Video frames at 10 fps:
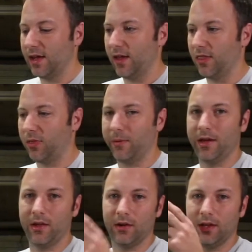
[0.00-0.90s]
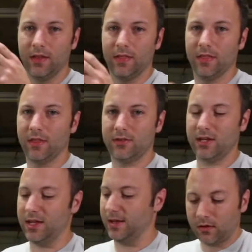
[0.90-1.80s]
and 300 in the Z.